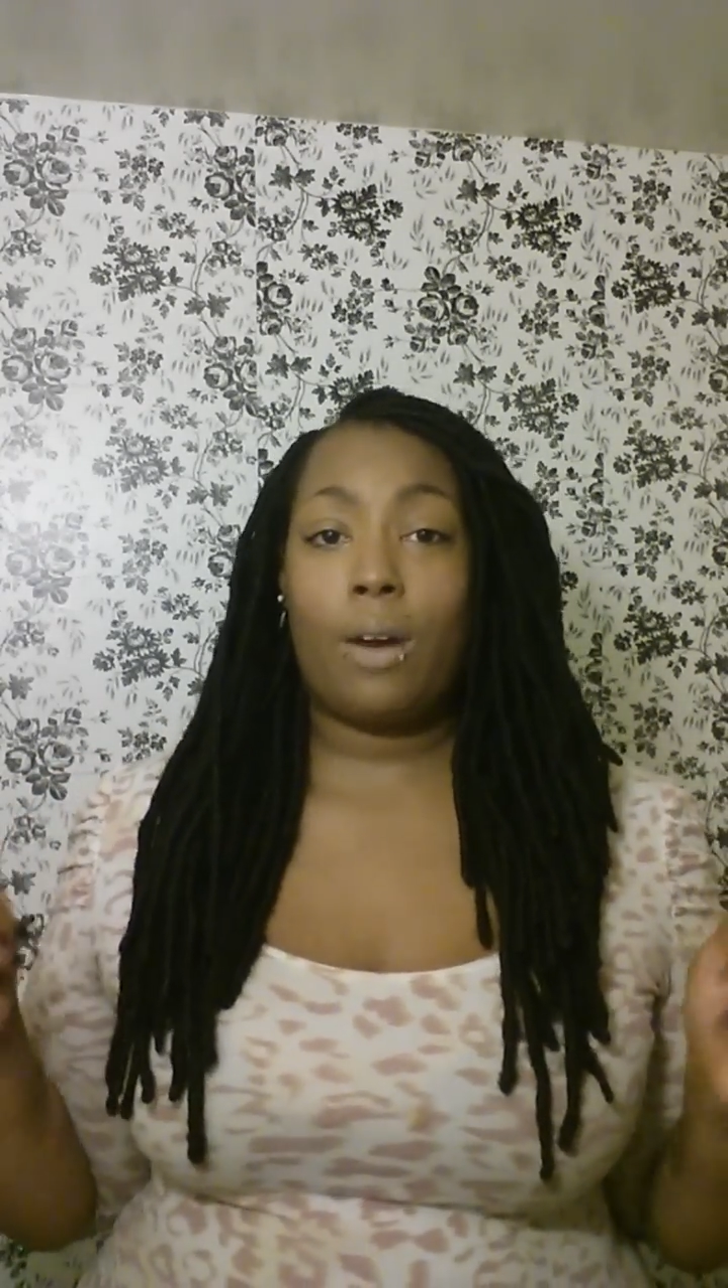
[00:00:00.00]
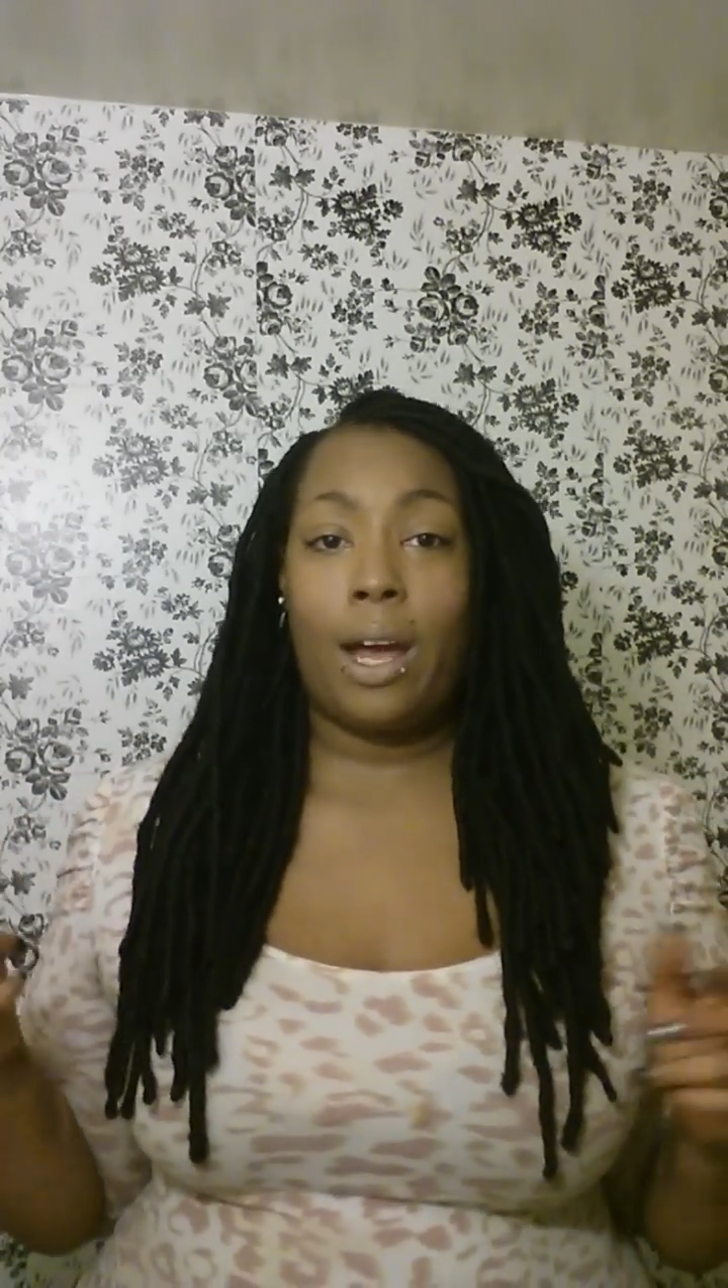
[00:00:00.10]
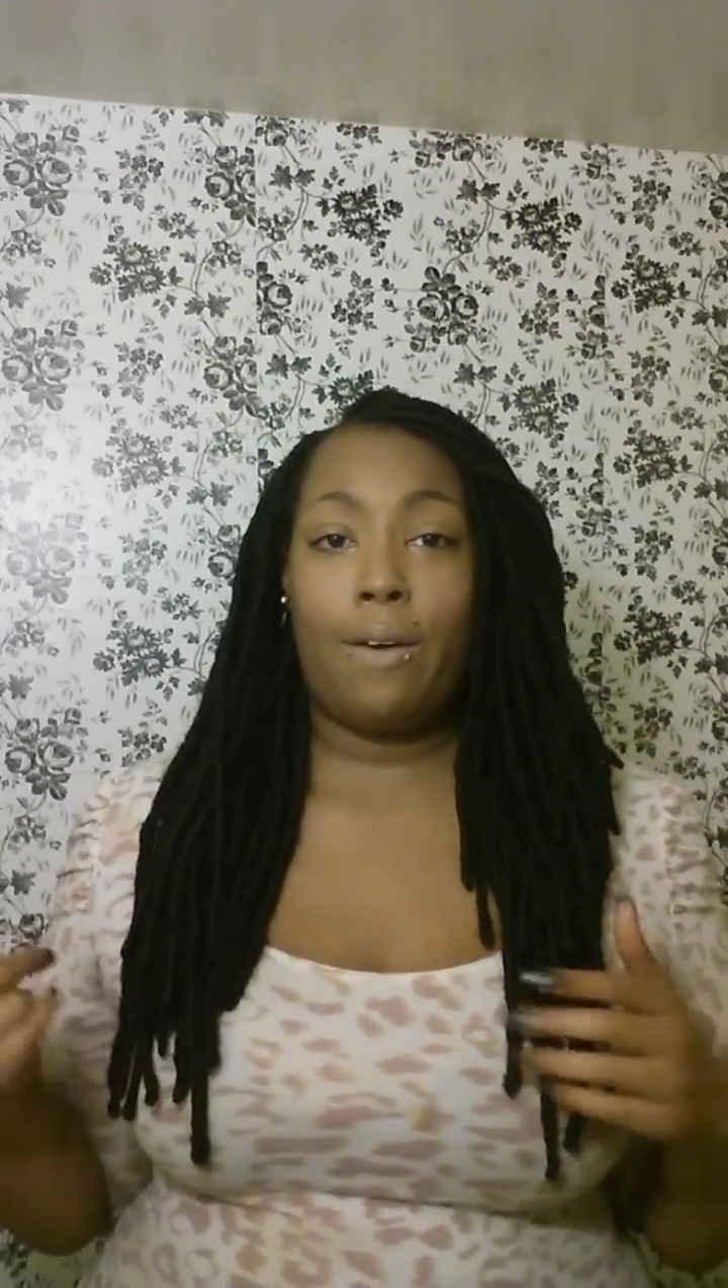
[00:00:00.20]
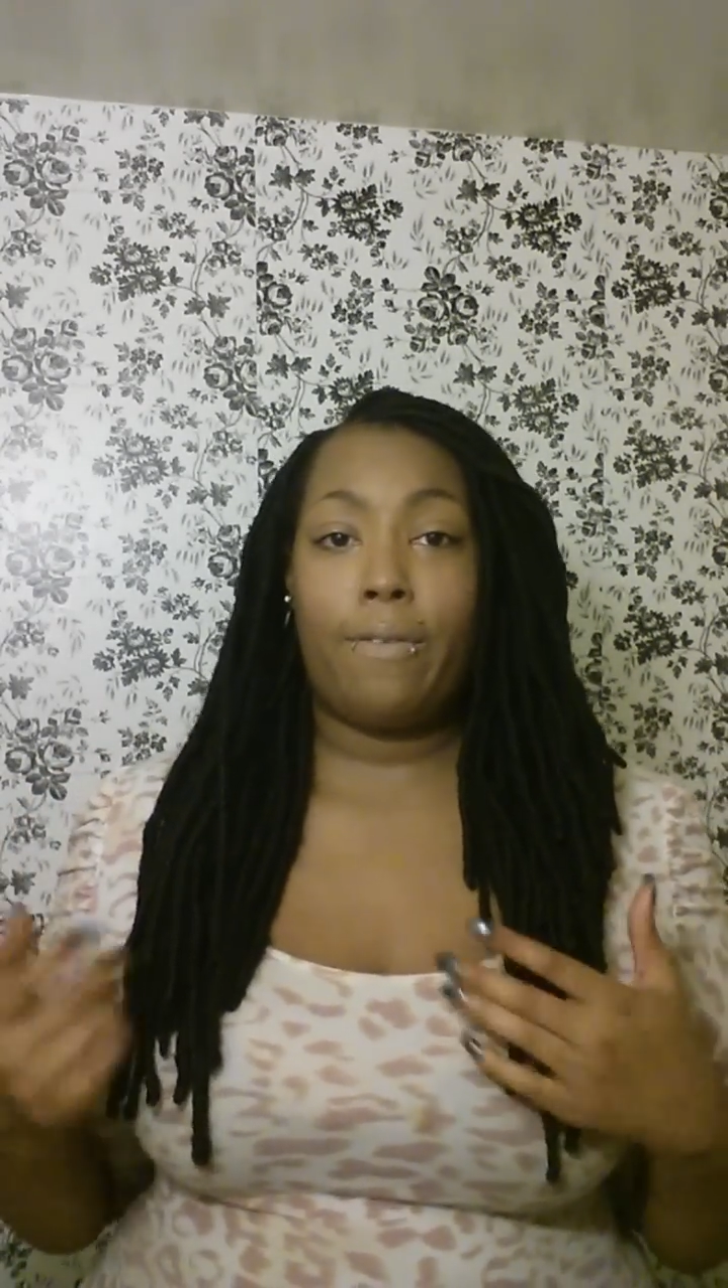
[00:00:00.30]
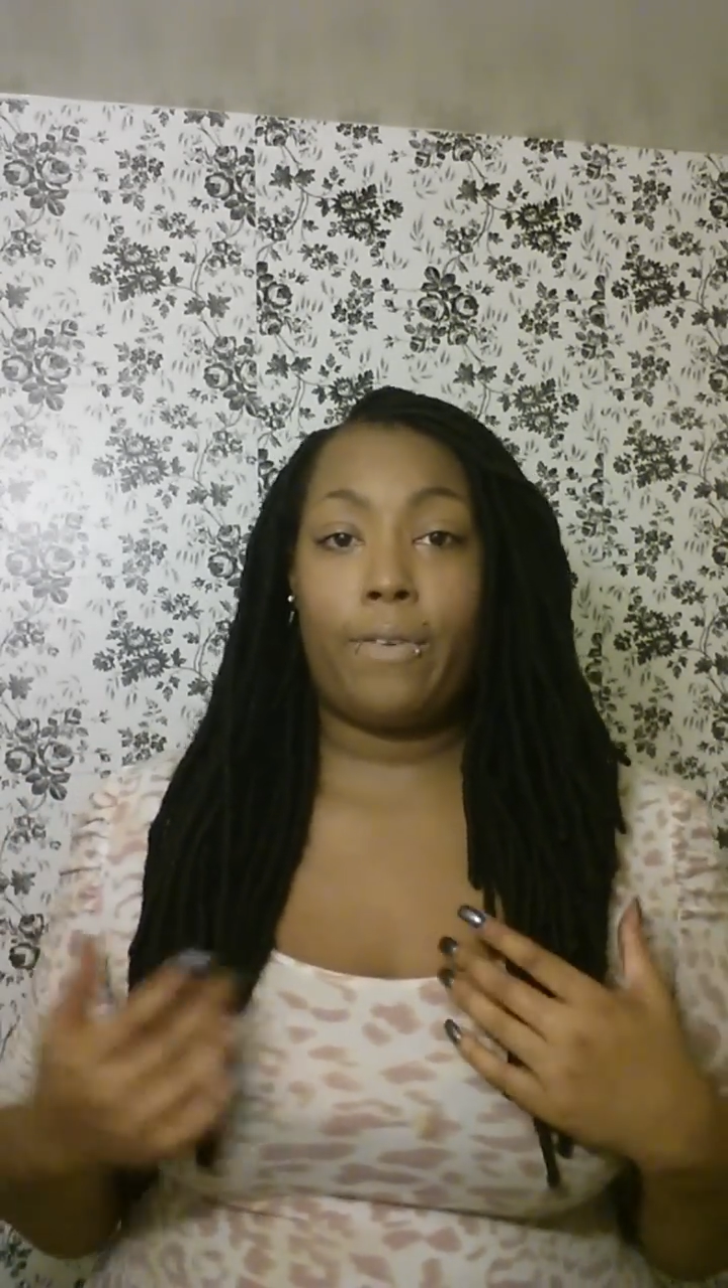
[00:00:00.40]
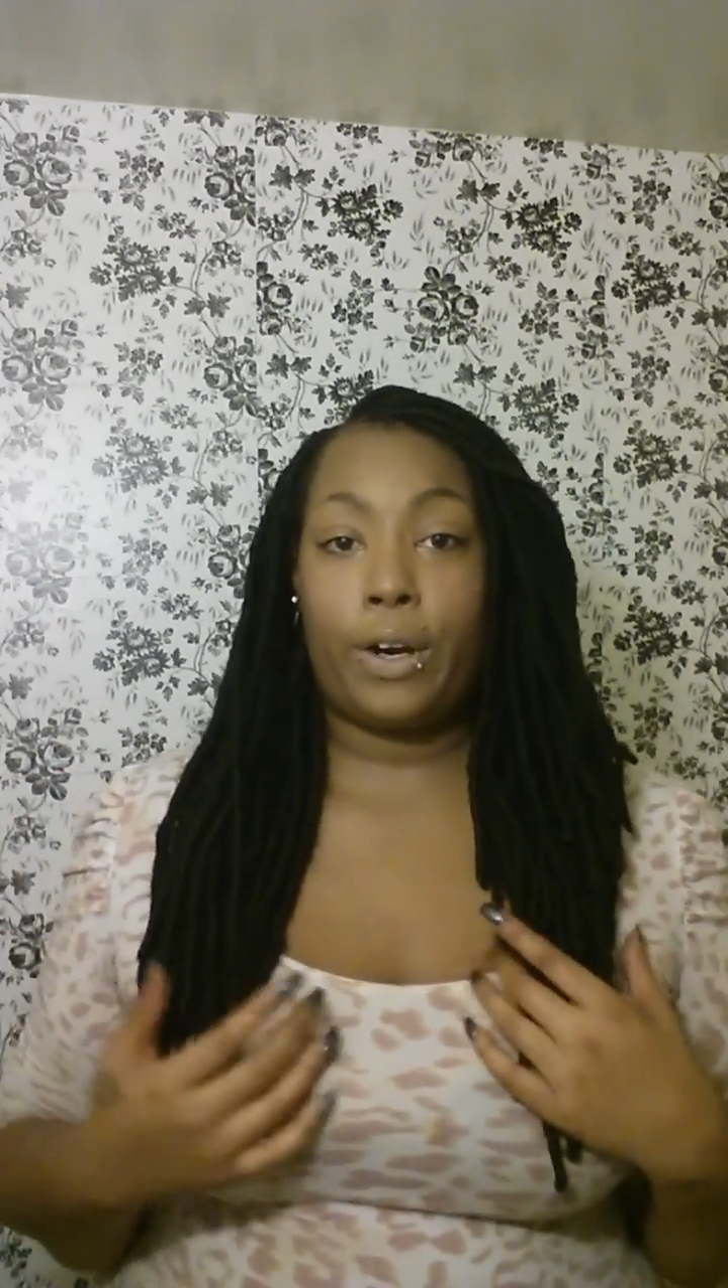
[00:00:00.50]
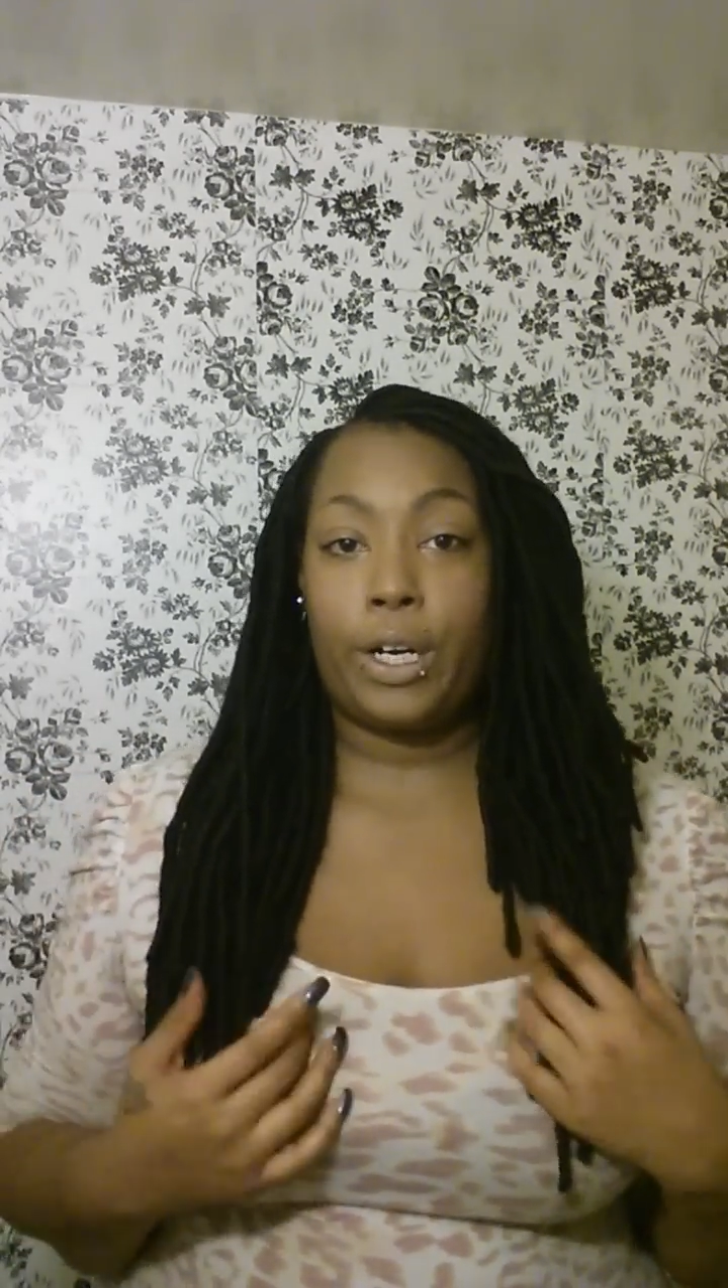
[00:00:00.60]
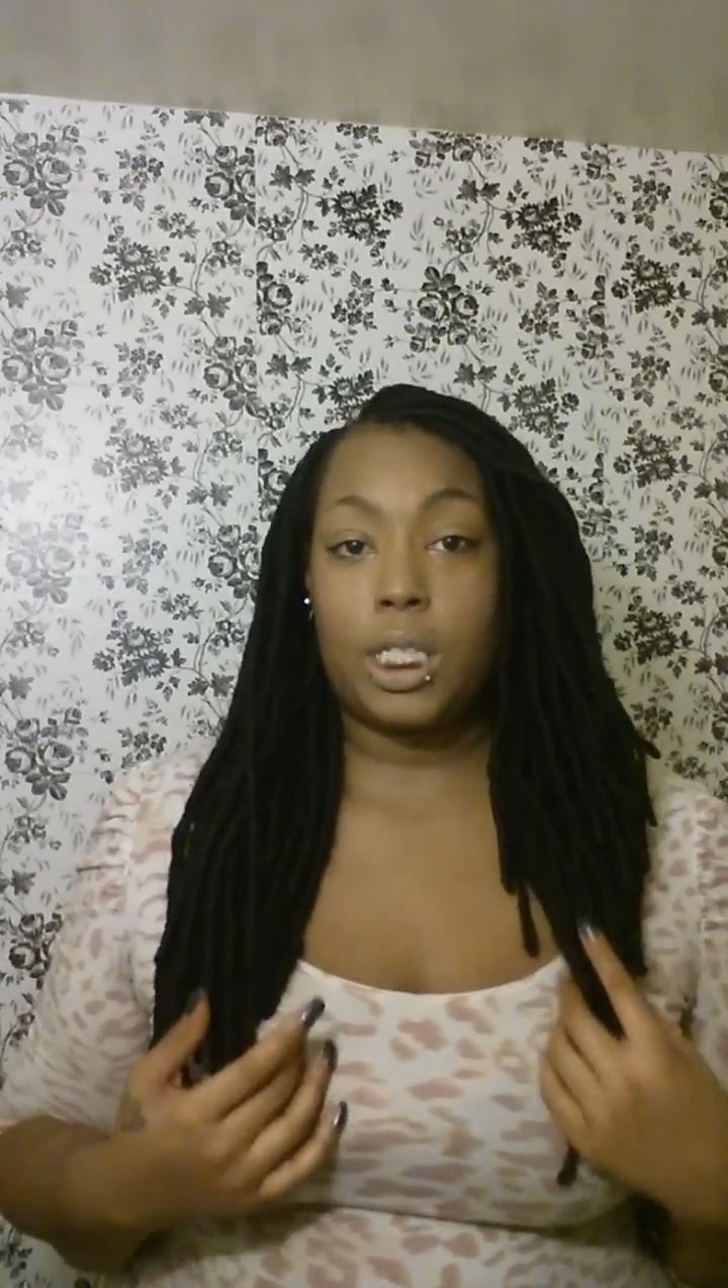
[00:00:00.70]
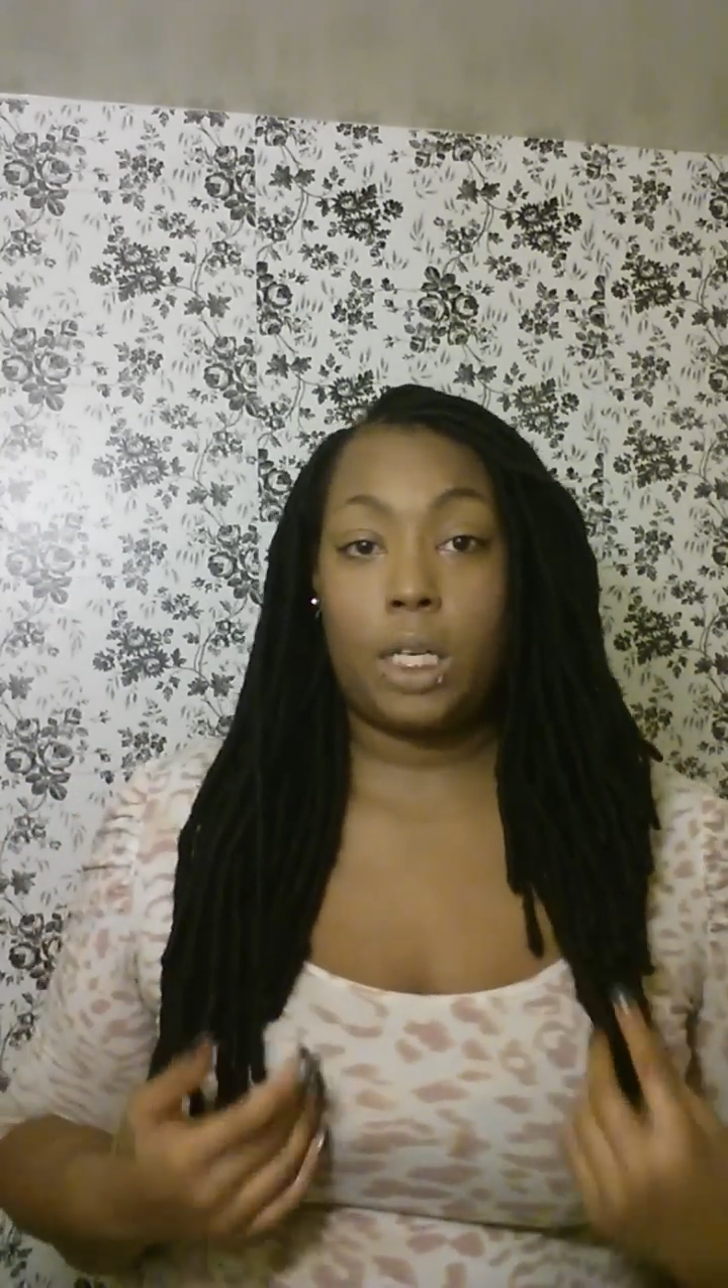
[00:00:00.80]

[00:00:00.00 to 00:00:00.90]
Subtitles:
around first